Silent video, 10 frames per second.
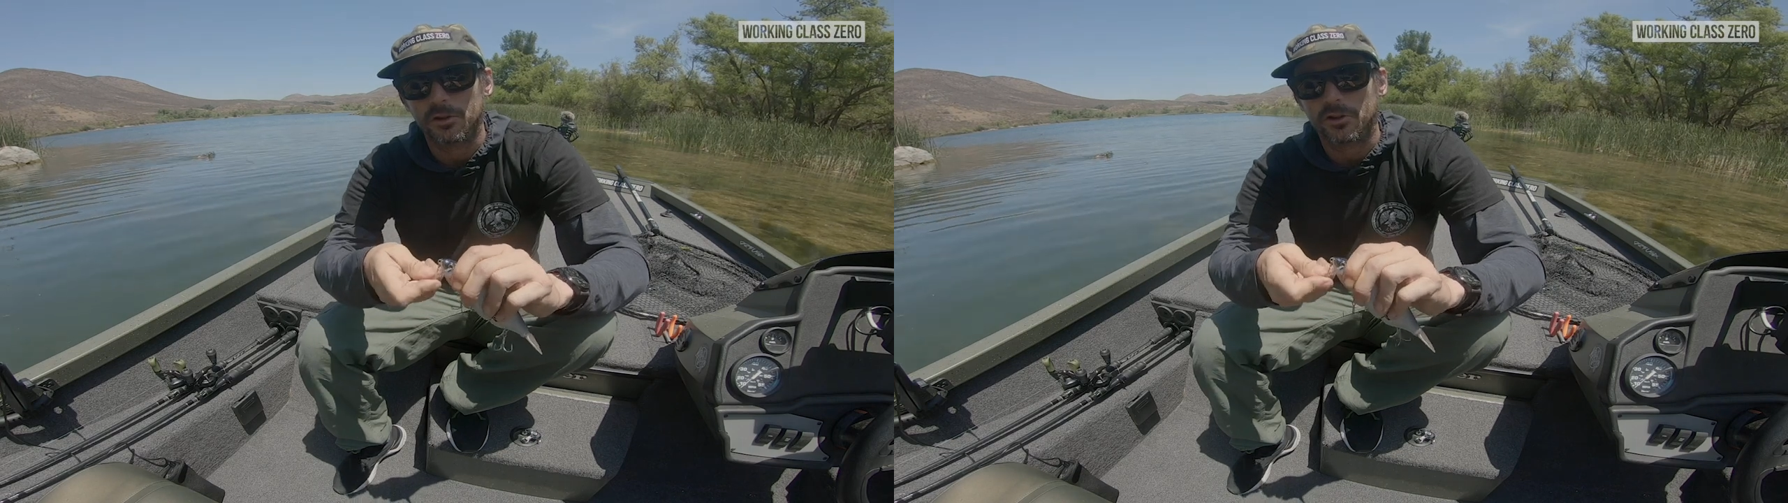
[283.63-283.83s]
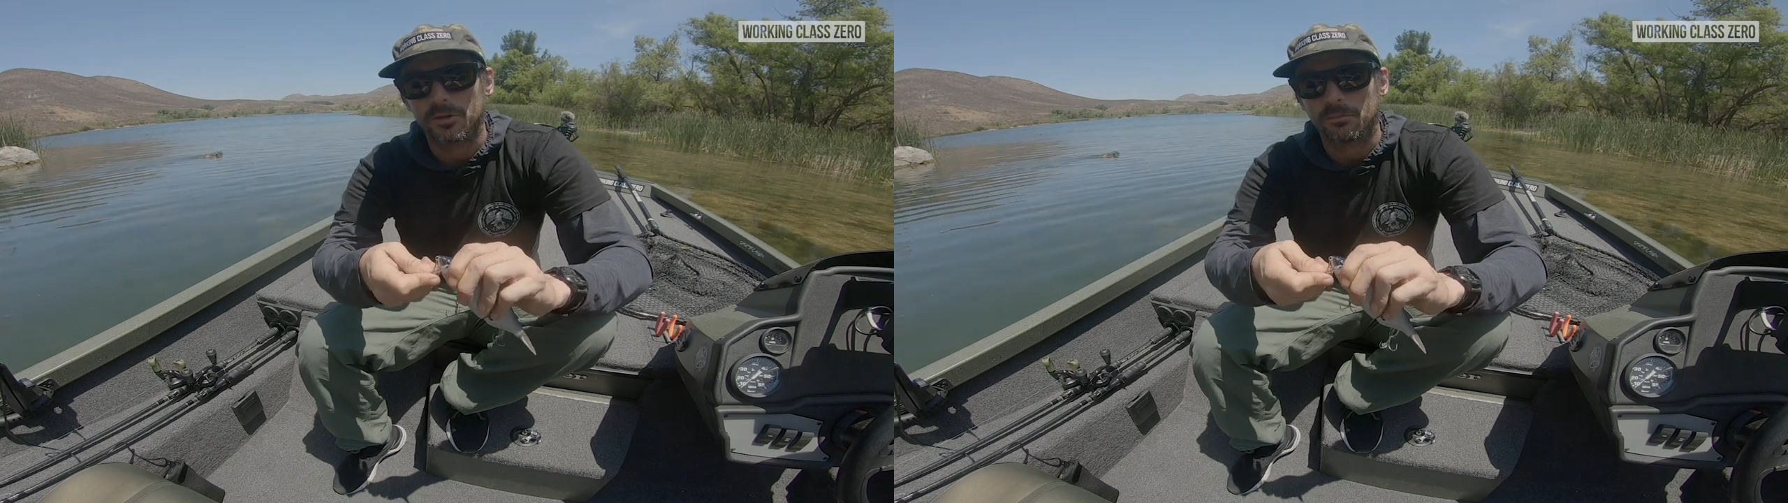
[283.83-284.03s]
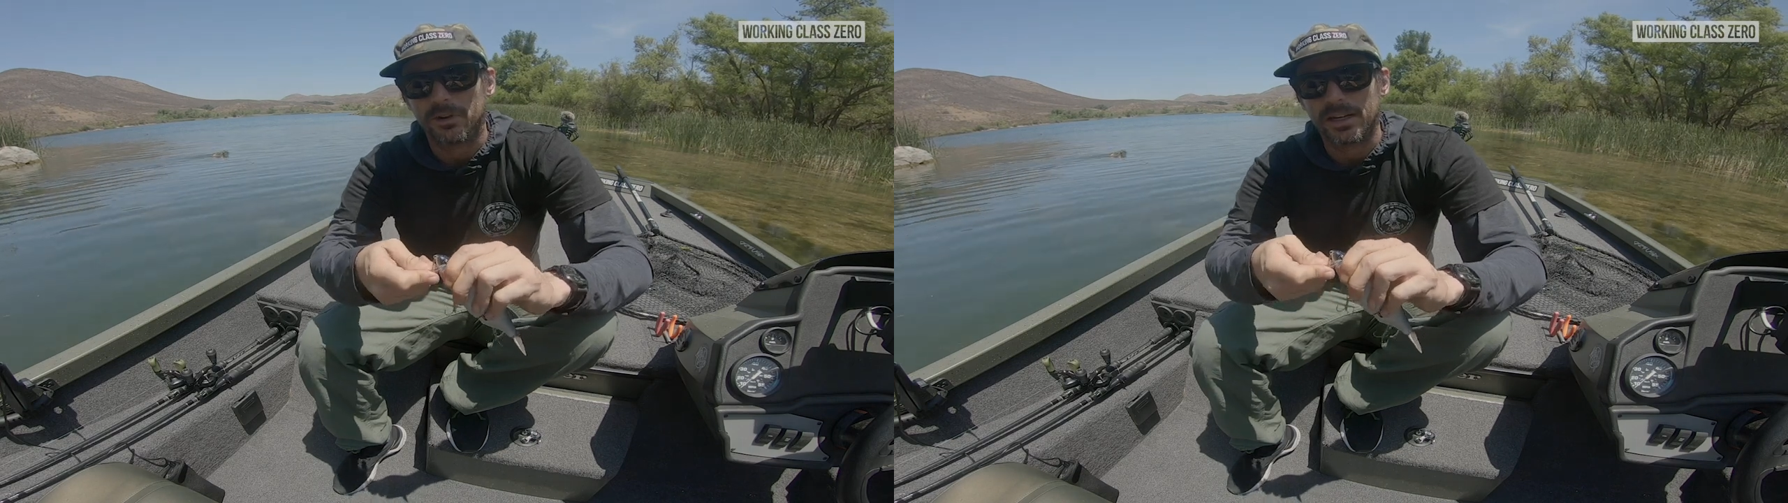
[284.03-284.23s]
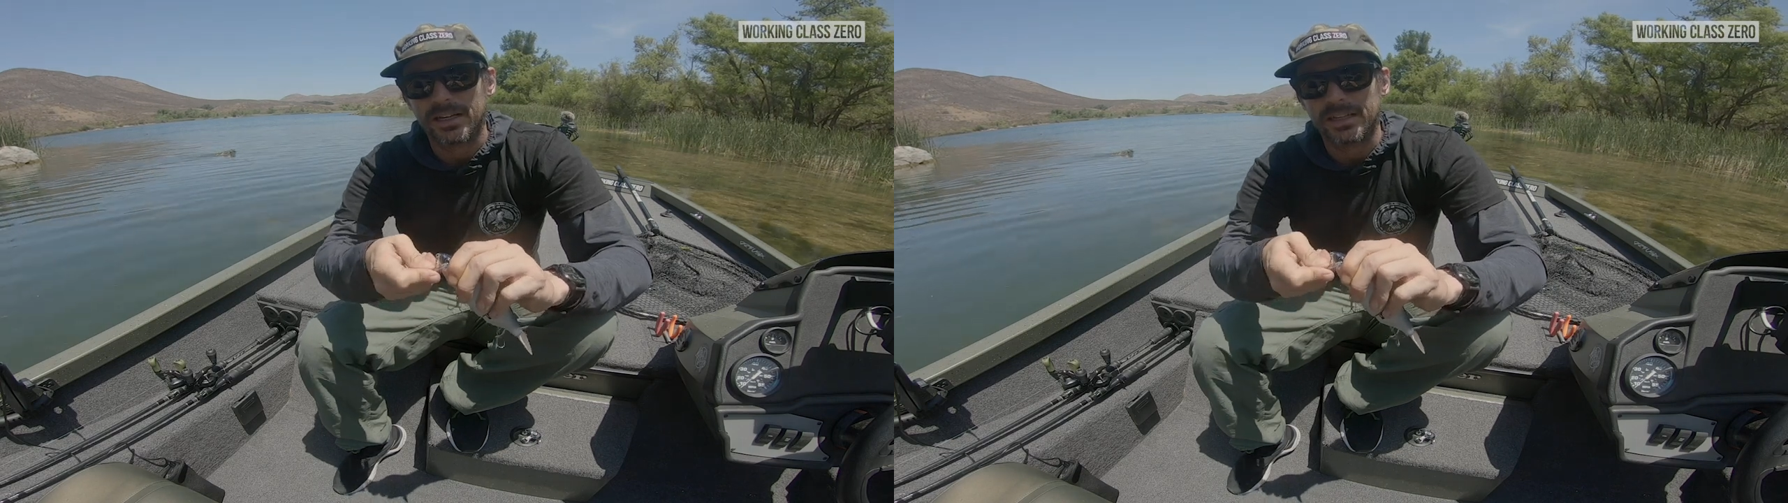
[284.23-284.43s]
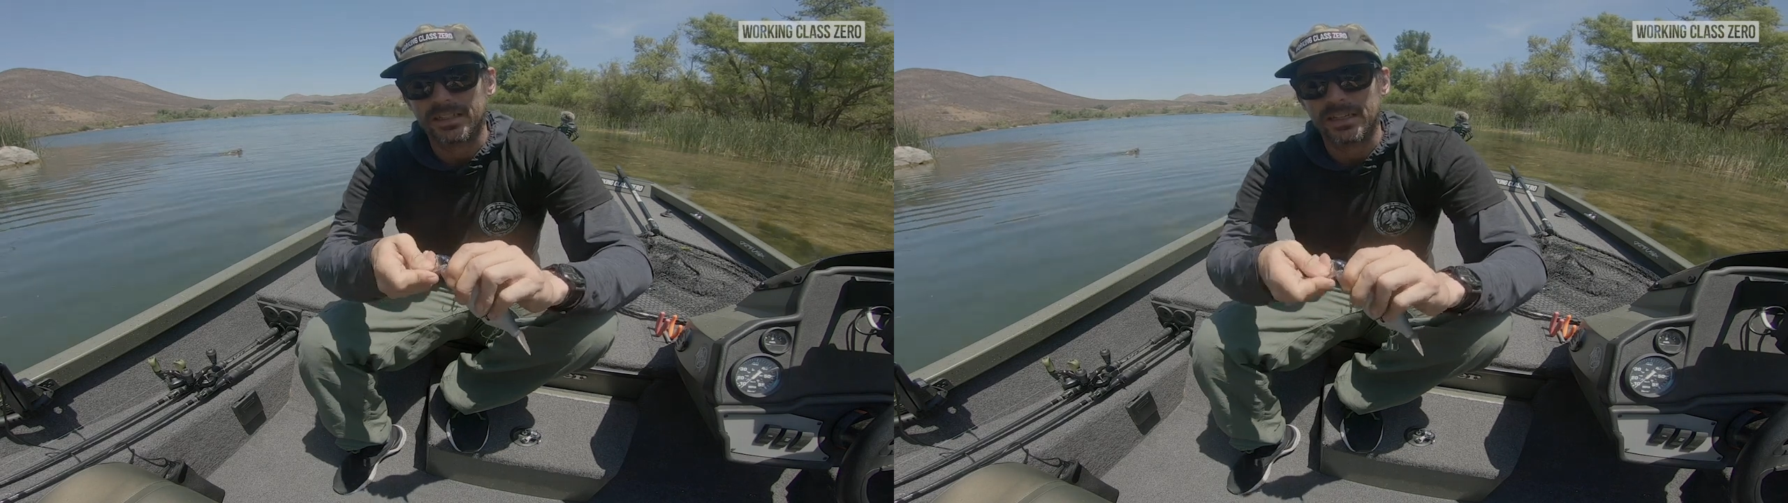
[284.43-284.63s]
you shouldn't break
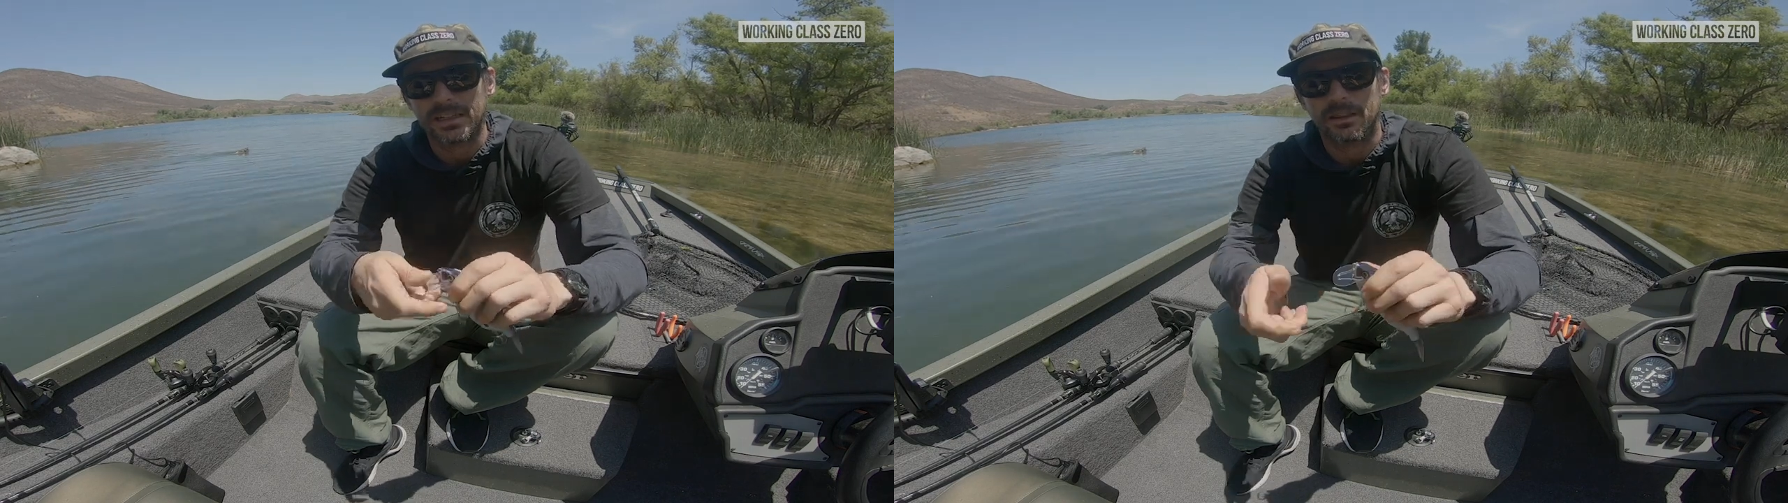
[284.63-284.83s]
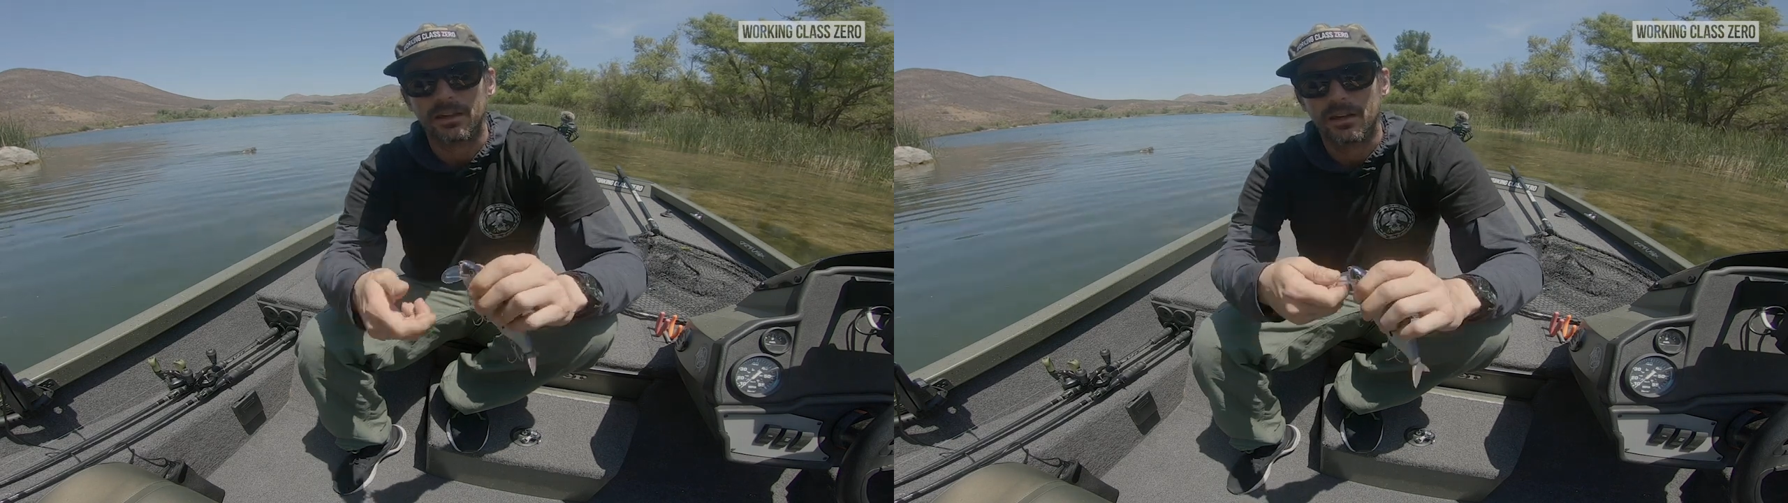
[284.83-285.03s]
any teeth.